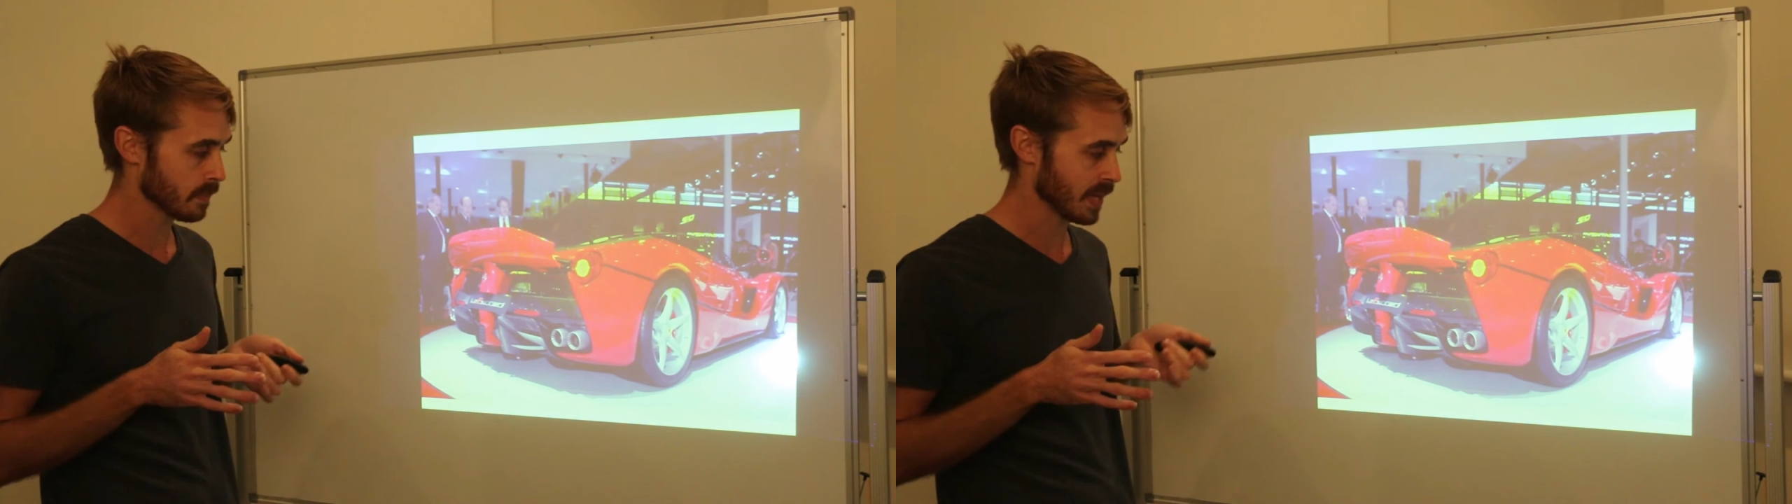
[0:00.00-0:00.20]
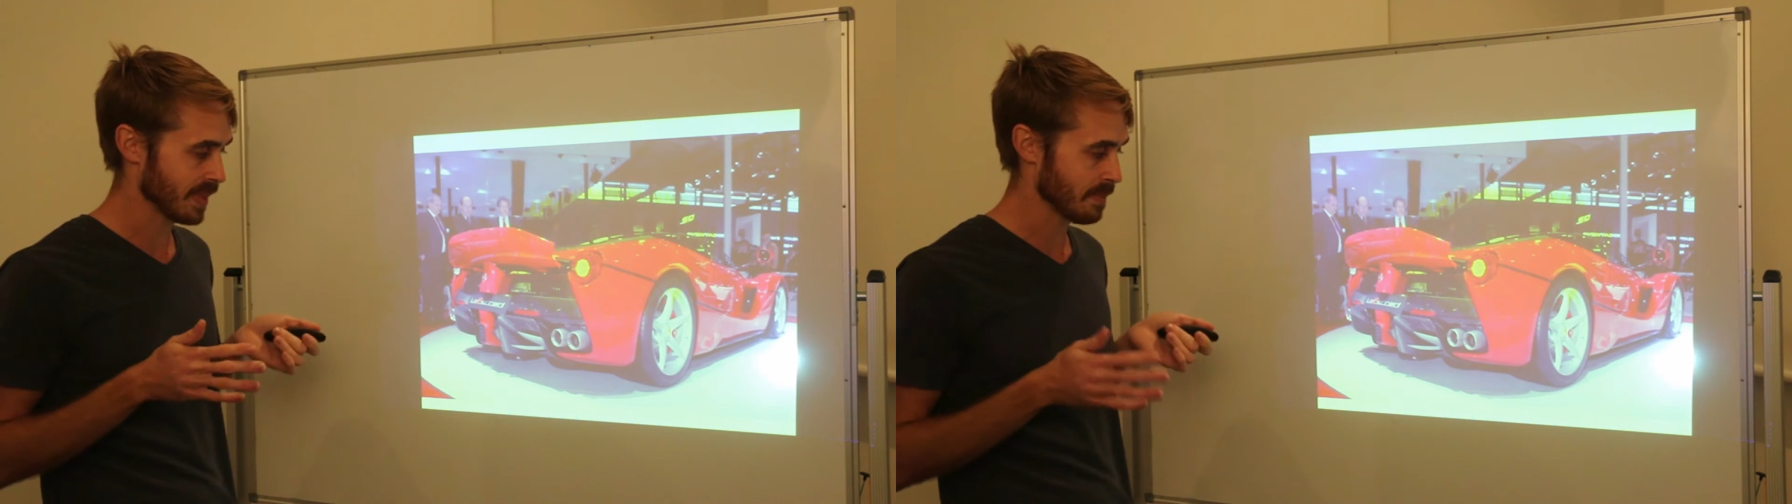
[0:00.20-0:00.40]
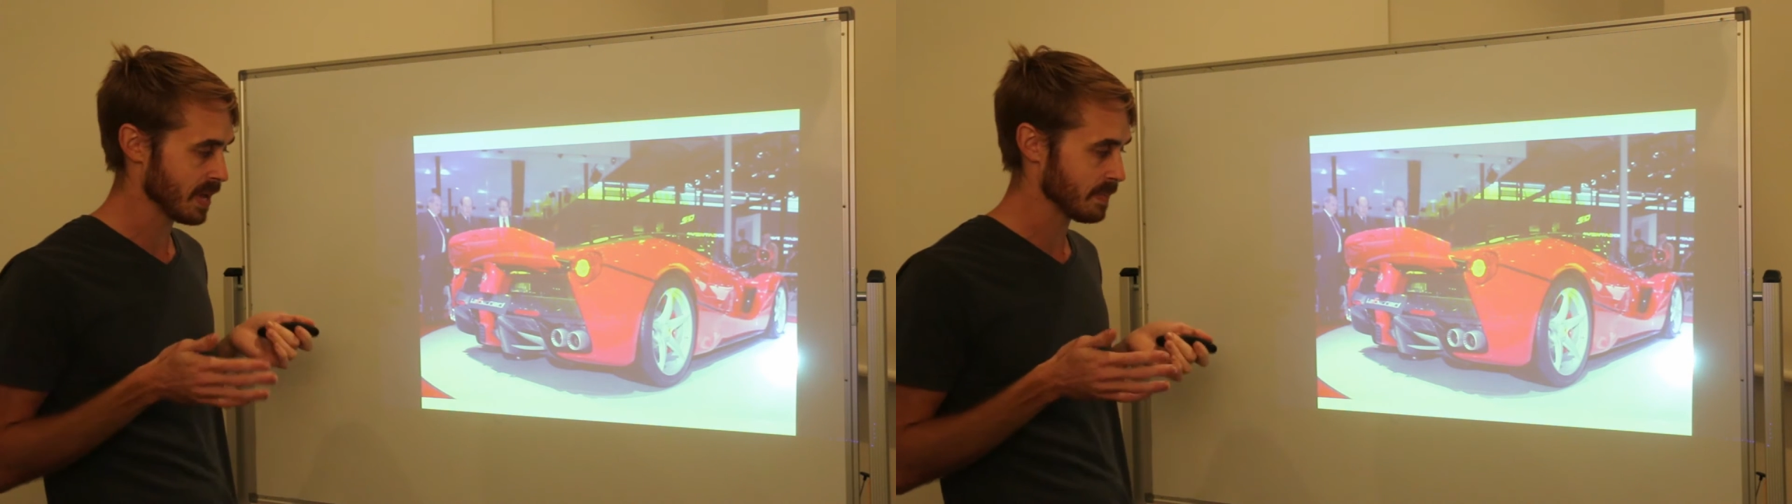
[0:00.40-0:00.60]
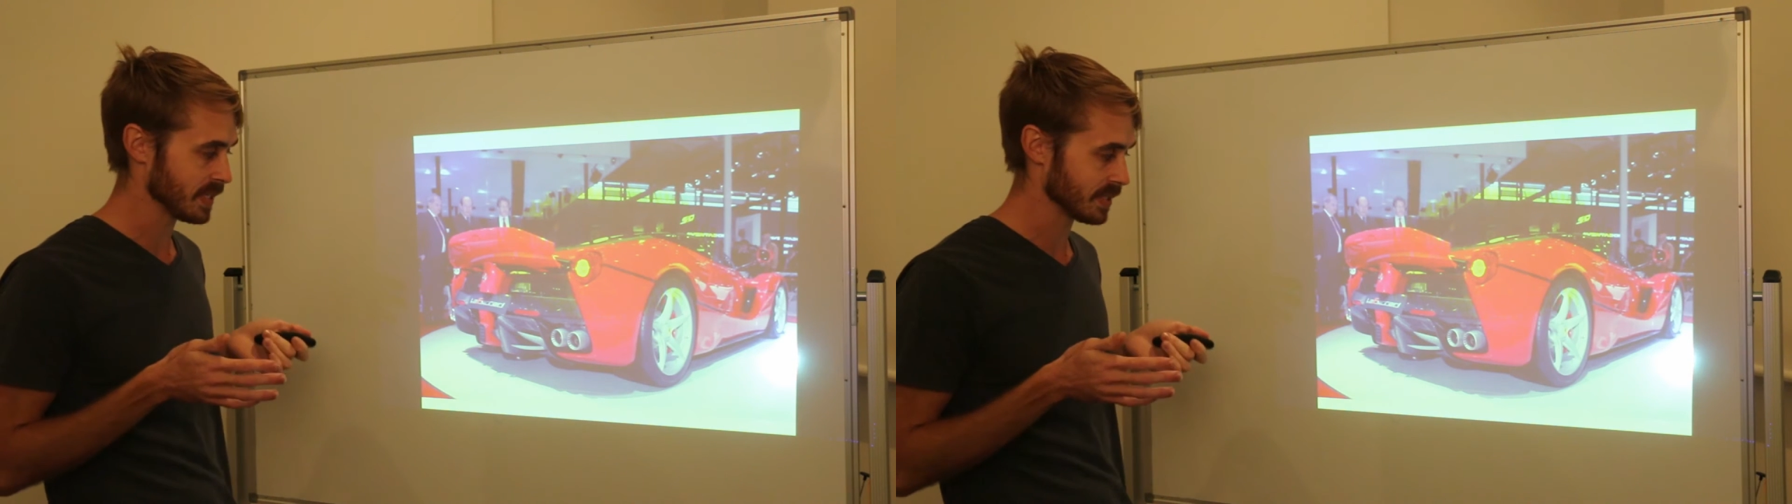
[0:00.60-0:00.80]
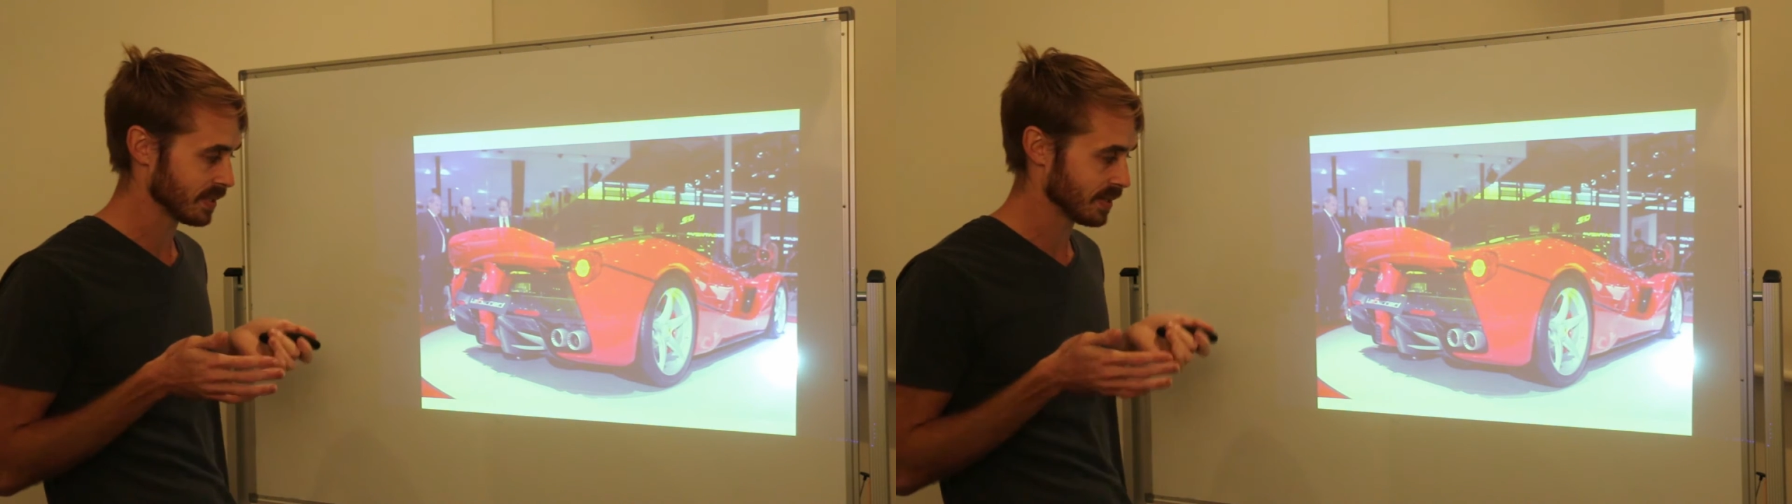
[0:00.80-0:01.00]
and they may
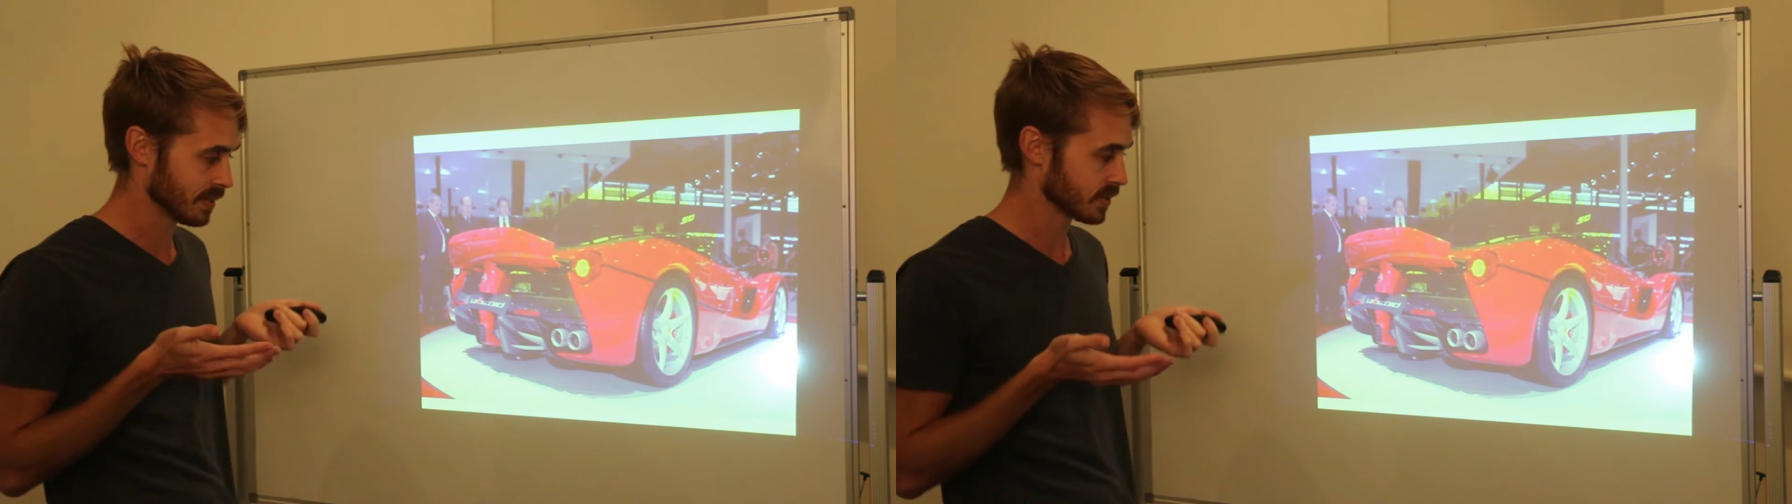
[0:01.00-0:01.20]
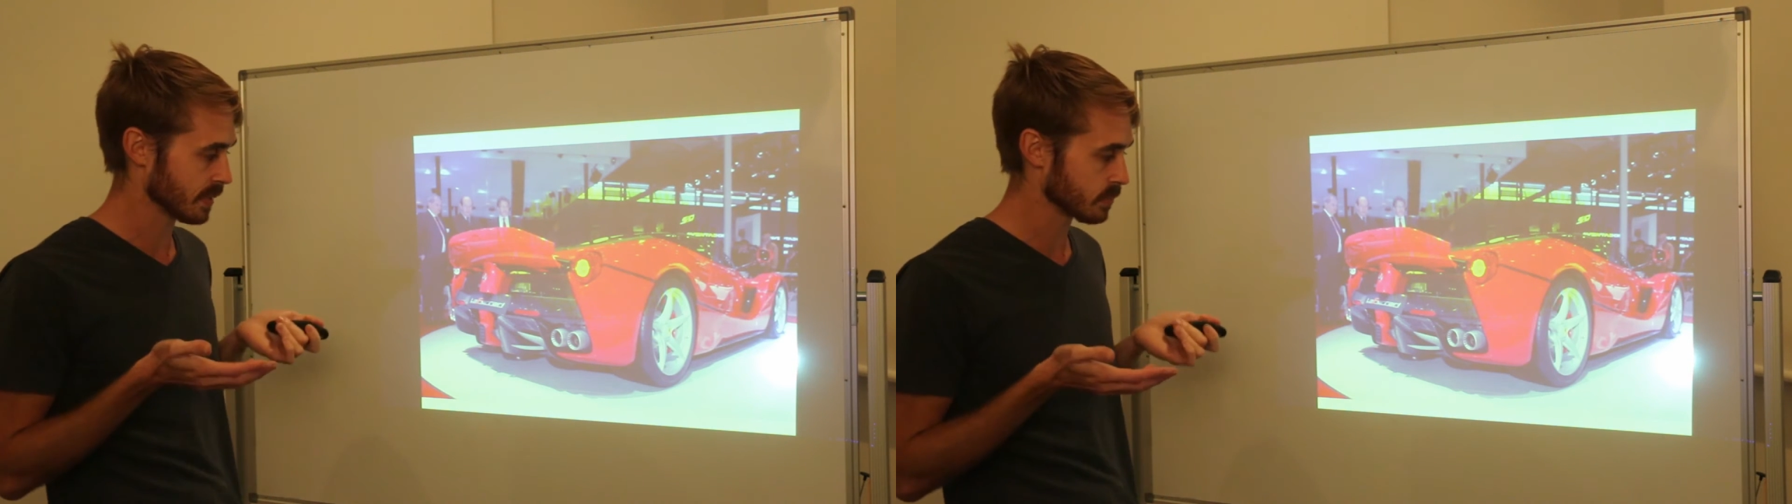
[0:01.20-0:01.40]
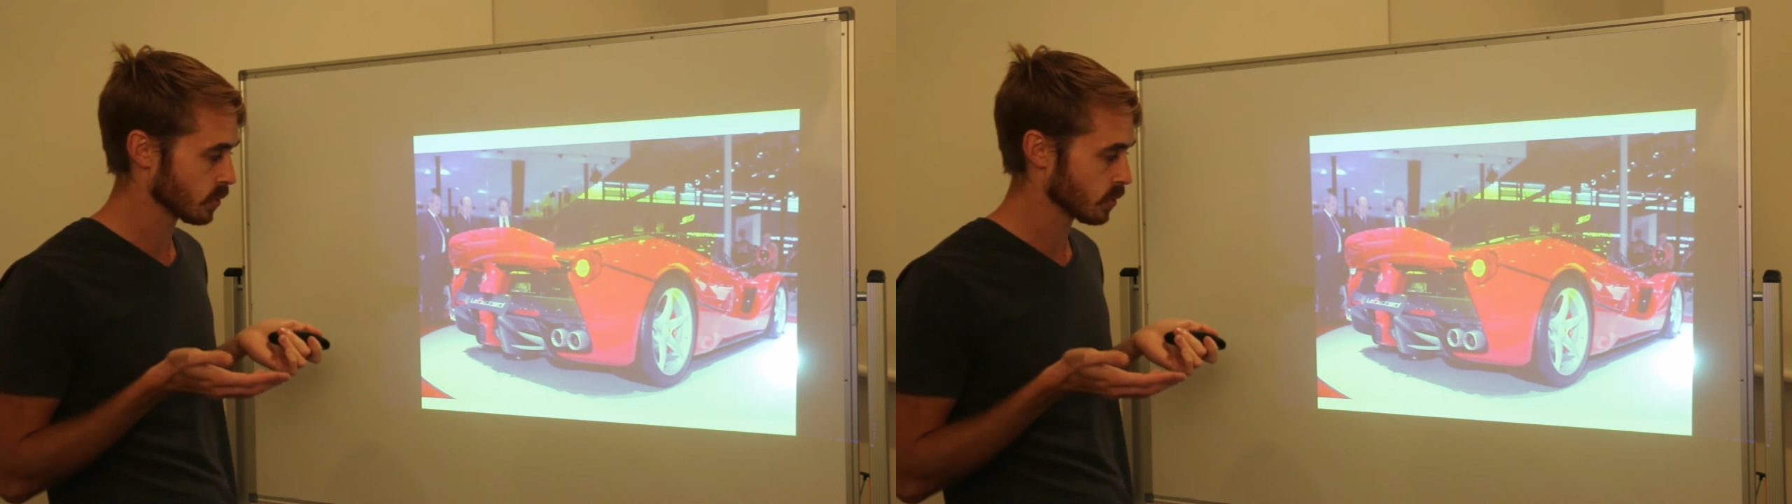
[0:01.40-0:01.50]
be some